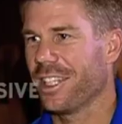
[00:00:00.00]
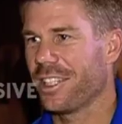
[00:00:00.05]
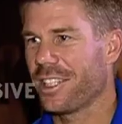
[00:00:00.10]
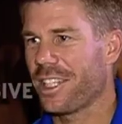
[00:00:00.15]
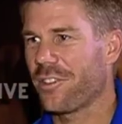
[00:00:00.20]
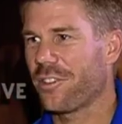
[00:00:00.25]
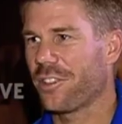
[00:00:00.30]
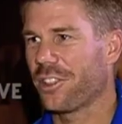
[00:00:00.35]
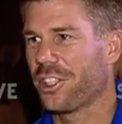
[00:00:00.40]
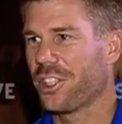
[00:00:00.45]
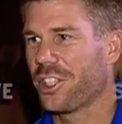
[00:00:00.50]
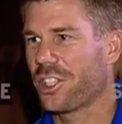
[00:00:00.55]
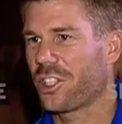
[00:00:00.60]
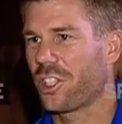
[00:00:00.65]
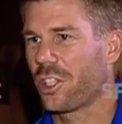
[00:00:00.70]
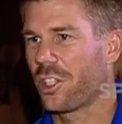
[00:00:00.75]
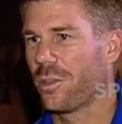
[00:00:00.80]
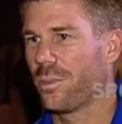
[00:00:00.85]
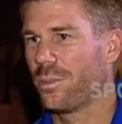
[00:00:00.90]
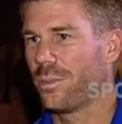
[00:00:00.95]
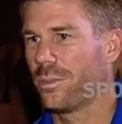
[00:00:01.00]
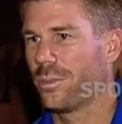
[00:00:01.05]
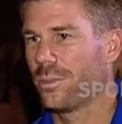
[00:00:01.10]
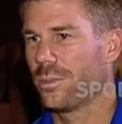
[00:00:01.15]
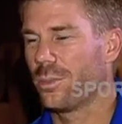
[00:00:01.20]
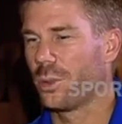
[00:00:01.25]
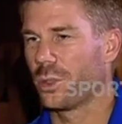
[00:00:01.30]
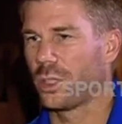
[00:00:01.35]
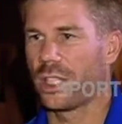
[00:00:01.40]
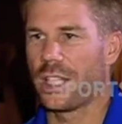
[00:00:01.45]
Yeah, definitely. You just got to
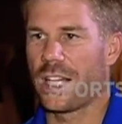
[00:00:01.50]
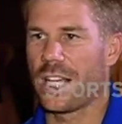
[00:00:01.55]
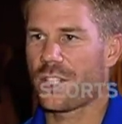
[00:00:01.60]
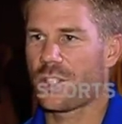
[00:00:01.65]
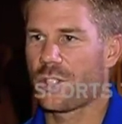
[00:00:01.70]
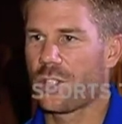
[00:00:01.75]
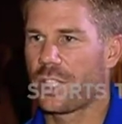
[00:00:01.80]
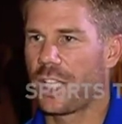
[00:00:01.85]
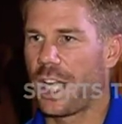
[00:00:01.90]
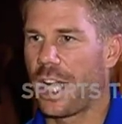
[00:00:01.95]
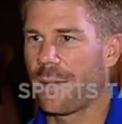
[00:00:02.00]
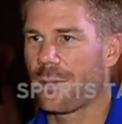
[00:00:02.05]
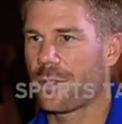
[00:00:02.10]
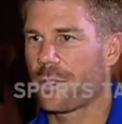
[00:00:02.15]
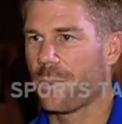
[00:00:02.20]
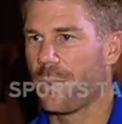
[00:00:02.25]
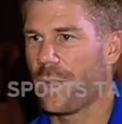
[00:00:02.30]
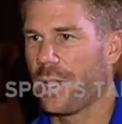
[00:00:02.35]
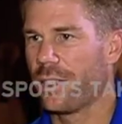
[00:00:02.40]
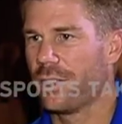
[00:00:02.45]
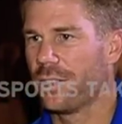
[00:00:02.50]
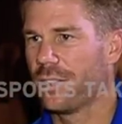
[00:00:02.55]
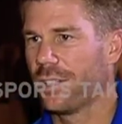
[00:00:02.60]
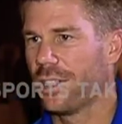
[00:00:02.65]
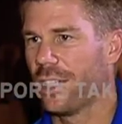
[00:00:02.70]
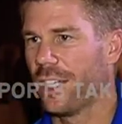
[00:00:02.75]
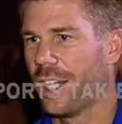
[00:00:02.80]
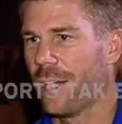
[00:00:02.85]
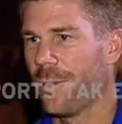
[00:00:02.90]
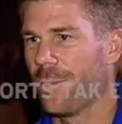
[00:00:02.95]
put the last 2 games to bed,
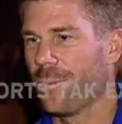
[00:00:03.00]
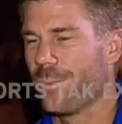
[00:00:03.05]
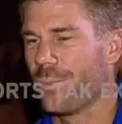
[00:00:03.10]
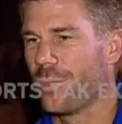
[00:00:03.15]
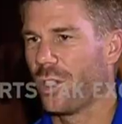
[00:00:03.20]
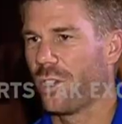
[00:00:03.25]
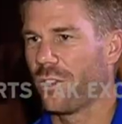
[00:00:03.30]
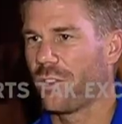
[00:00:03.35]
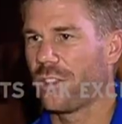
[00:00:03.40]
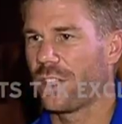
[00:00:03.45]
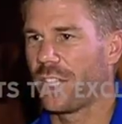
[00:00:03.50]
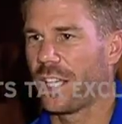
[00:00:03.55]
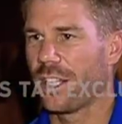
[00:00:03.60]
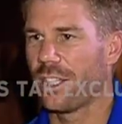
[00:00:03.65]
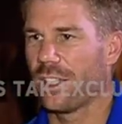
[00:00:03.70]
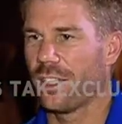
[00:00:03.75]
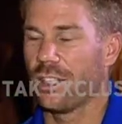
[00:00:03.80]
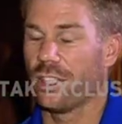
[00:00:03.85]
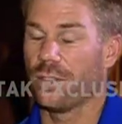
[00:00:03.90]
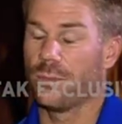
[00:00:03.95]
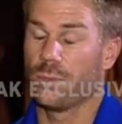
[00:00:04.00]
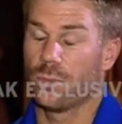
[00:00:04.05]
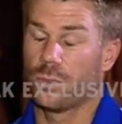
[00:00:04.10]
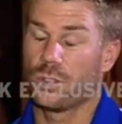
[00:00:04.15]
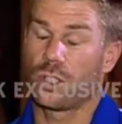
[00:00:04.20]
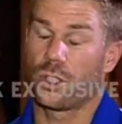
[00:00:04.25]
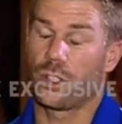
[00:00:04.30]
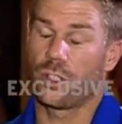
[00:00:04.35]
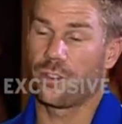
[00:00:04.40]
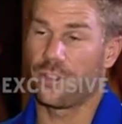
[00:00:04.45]

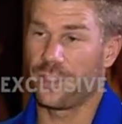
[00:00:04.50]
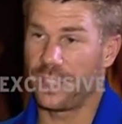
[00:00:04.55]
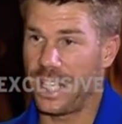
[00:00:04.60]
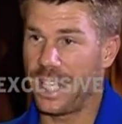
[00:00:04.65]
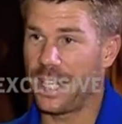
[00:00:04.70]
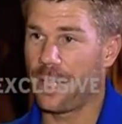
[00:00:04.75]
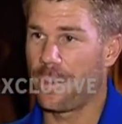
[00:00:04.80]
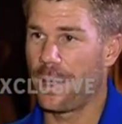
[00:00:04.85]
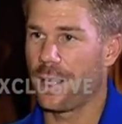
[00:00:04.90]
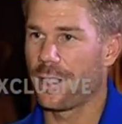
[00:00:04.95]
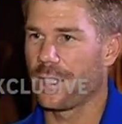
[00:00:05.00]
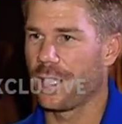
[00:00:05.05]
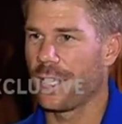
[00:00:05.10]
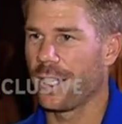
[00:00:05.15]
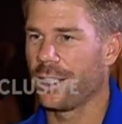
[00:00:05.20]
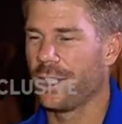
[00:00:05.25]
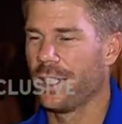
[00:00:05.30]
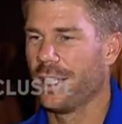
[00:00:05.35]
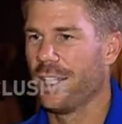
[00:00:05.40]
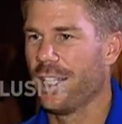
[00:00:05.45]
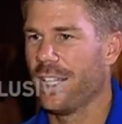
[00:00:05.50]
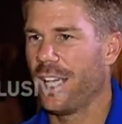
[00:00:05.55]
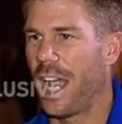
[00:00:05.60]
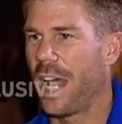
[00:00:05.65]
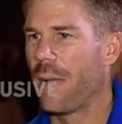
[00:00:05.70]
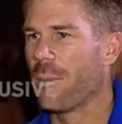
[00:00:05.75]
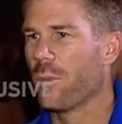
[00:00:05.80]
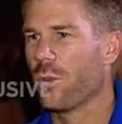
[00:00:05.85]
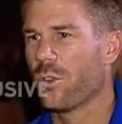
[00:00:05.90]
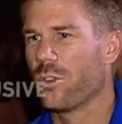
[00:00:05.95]
forget about that
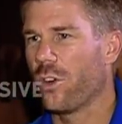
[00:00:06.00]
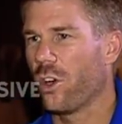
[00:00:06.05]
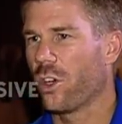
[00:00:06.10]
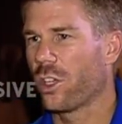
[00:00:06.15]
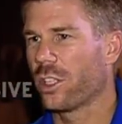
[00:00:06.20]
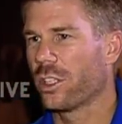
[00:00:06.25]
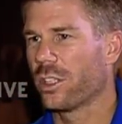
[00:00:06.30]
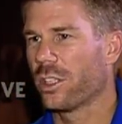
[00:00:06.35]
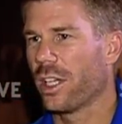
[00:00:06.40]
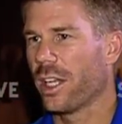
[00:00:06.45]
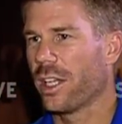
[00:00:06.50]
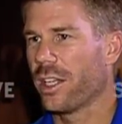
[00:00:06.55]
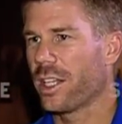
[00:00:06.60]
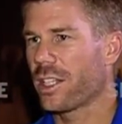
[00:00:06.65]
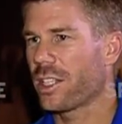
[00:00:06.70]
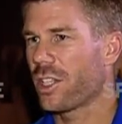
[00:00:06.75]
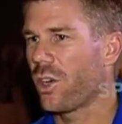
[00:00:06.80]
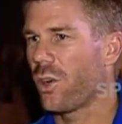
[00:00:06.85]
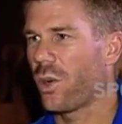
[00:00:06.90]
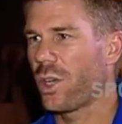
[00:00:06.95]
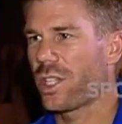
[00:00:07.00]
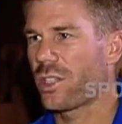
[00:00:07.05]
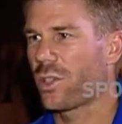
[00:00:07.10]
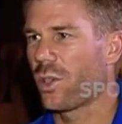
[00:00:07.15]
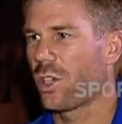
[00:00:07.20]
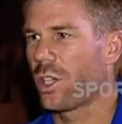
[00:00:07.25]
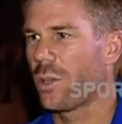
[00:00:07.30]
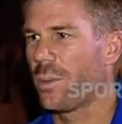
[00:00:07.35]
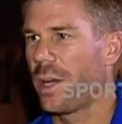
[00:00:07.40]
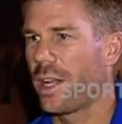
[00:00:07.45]
and move on. And as I always
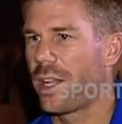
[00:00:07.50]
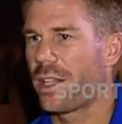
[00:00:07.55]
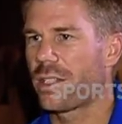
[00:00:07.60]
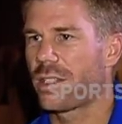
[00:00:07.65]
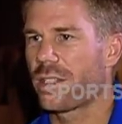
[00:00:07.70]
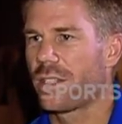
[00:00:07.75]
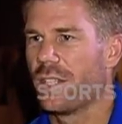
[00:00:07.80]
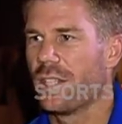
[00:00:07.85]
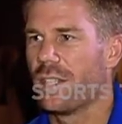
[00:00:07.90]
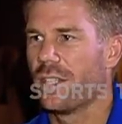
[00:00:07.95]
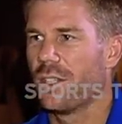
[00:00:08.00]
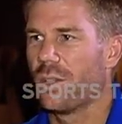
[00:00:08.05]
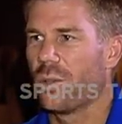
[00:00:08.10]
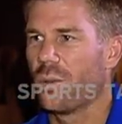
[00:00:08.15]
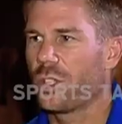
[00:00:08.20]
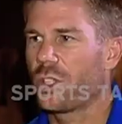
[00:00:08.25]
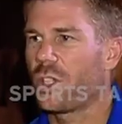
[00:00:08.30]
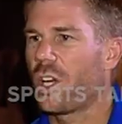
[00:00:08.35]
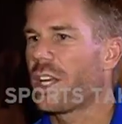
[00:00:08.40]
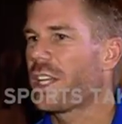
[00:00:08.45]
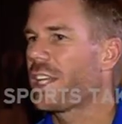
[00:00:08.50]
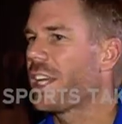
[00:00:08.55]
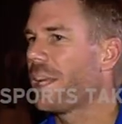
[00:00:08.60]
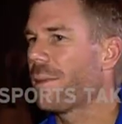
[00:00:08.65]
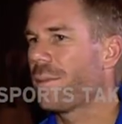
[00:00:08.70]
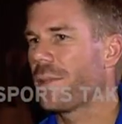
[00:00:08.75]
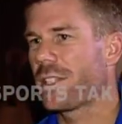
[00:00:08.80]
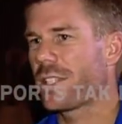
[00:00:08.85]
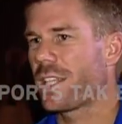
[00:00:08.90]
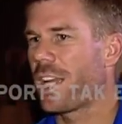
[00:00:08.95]
talk about, we try to
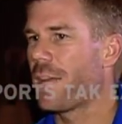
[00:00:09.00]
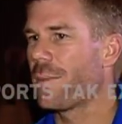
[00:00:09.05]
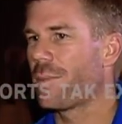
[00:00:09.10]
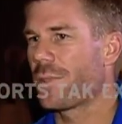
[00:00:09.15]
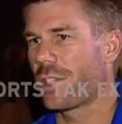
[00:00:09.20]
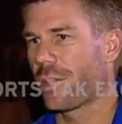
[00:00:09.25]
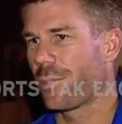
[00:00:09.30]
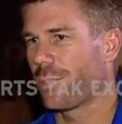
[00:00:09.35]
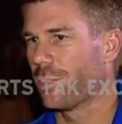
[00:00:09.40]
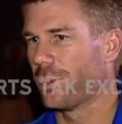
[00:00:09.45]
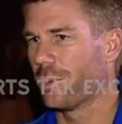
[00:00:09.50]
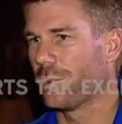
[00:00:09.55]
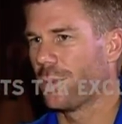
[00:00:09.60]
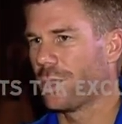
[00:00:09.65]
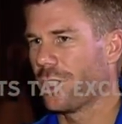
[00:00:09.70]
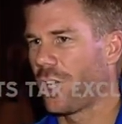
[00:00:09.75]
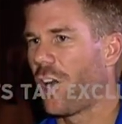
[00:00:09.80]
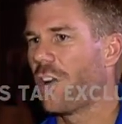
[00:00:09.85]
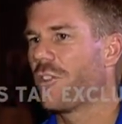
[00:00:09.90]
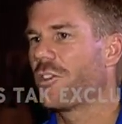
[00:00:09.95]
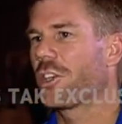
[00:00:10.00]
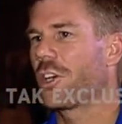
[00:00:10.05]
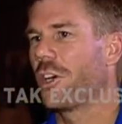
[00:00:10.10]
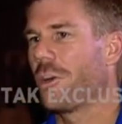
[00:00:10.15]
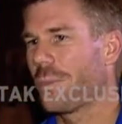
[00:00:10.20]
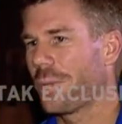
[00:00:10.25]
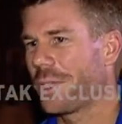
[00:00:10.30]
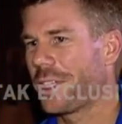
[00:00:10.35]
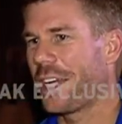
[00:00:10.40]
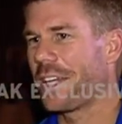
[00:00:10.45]
keep this game simple. We
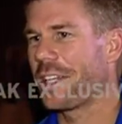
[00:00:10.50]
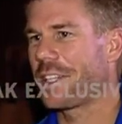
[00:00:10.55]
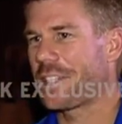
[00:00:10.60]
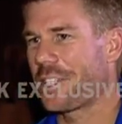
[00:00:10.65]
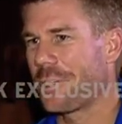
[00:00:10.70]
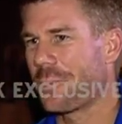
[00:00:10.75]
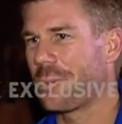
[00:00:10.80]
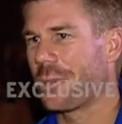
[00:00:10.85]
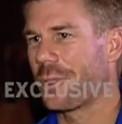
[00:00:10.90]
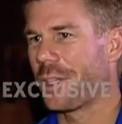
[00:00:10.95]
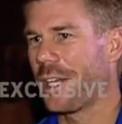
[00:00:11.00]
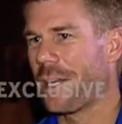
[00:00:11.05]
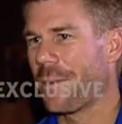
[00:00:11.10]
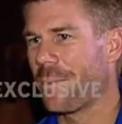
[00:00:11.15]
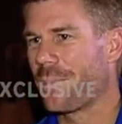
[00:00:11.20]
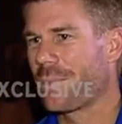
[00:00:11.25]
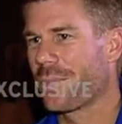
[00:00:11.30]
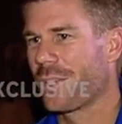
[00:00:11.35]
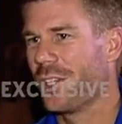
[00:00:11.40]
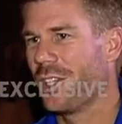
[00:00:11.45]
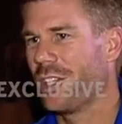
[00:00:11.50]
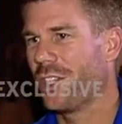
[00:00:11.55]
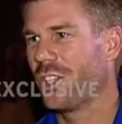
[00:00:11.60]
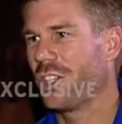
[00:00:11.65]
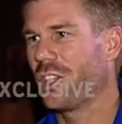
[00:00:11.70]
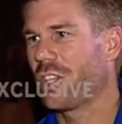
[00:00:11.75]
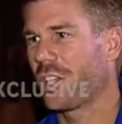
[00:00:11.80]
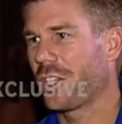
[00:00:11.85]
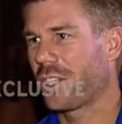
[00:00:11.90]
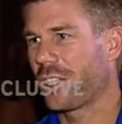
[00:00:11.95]
overcomplicate a simple game.
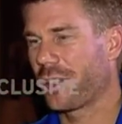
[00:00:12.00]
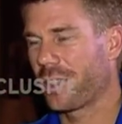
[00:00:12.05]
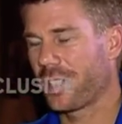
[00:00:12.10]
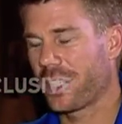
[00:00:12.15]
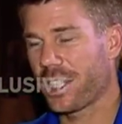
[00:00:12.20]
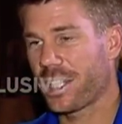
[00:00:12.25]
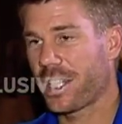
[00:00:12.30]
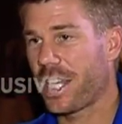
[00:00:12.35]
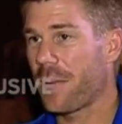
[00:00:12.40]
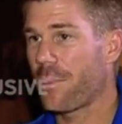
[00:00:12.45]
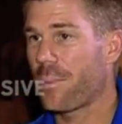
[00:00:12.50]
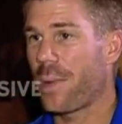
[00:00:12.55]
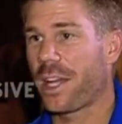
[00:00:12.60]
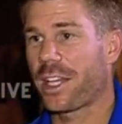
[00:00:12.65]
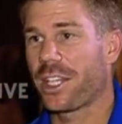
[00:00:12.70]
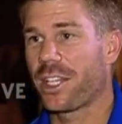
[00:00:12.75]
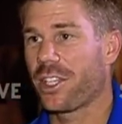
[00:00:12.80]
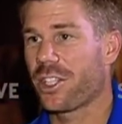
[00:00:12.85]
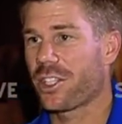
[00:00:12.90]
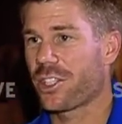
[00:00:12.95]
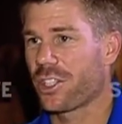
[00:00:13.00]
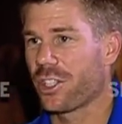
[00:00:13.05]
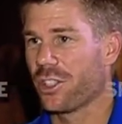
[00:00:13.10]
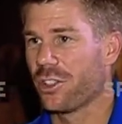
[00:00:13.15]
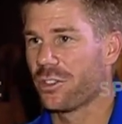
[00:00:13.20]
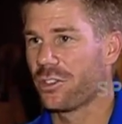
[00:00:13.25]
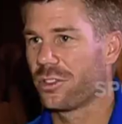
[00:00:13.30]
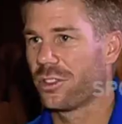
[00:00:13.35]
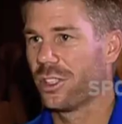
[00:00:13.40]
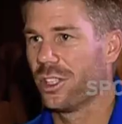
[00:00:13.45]
You got to just keep backing
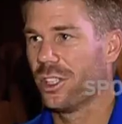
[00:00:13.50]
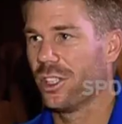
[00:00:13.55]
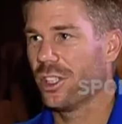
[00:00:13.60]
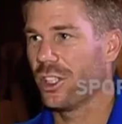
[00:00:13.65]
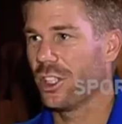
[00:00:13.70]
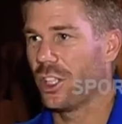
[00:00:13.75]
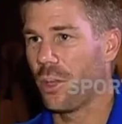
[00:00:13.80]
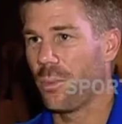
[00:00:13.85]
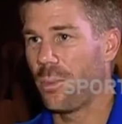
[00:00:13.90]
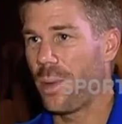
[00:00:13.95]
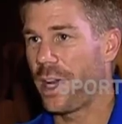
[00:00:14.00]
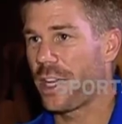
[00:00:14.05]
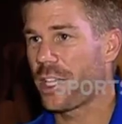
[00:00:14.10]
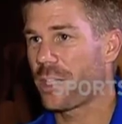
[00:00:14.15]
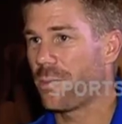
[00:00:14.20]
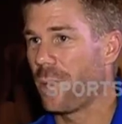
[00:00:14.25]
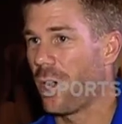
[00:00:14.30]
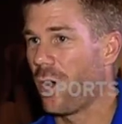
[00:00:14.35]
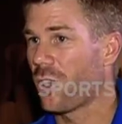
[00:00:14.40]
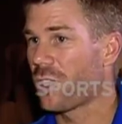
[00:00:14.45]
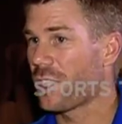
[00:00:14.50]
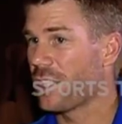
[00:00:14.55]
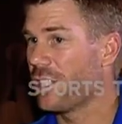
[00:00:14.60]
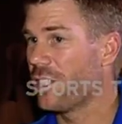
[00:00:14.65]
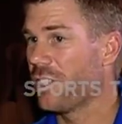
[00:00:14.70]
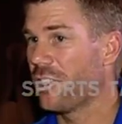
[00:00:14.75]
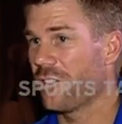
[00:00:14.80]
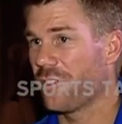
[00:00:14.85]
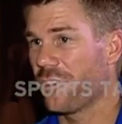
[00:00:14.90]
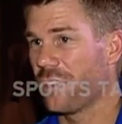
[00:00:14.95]
yourself, you know, batters, bowlers, and
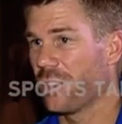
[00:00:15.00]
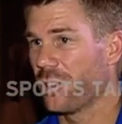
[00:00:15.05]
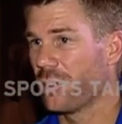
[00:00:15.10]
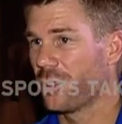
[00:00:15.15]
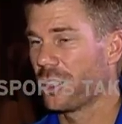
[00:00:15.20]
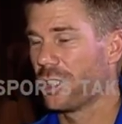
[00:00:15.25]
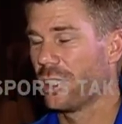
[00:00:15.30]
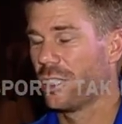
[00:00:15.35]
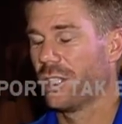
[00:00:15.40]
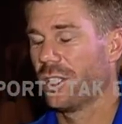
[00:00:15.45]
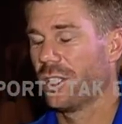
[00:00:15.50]
in the field,